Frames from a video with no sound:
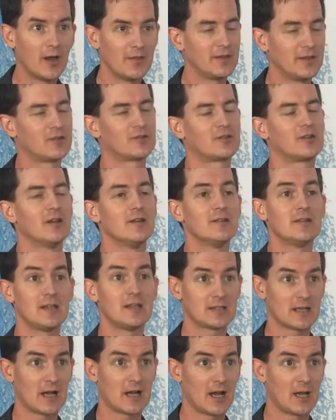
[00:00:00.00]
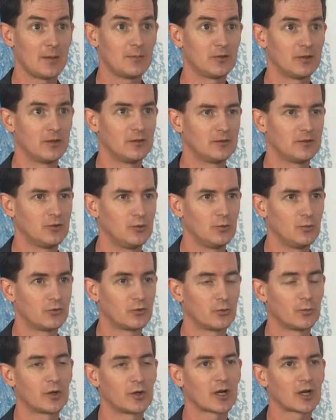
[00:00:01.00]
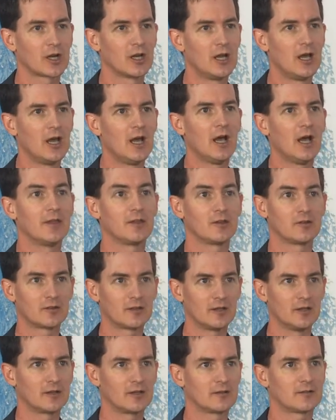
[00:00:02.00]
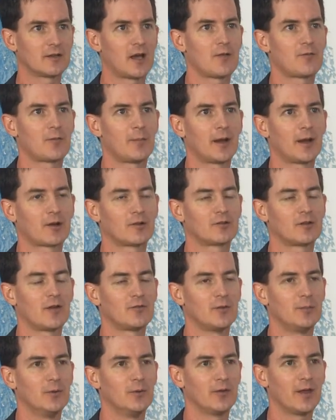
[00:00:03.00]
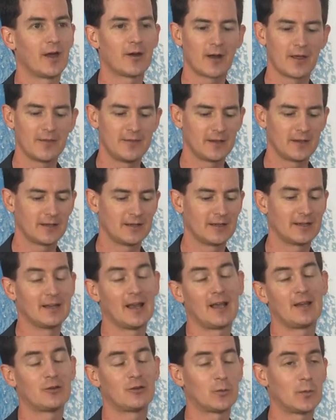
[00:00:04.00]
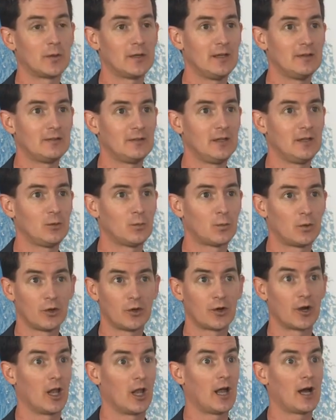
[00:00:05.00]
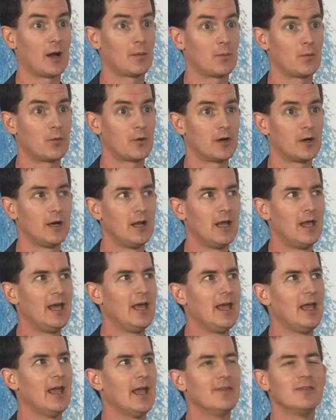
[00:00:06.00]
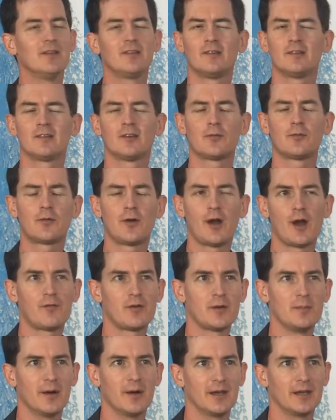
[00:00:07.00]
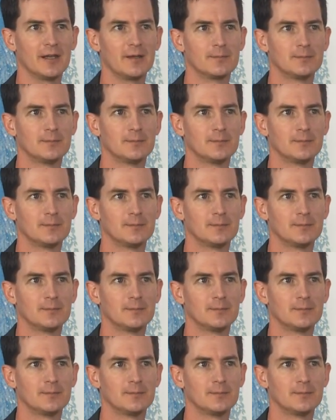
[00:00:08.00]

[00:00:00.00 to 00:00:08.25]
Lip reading: I think it's going to take time to work. I think it's going to take time for Microsoft to build out. I think at Ignite 2018 we'll learn a lot more. And this isn't for everybody.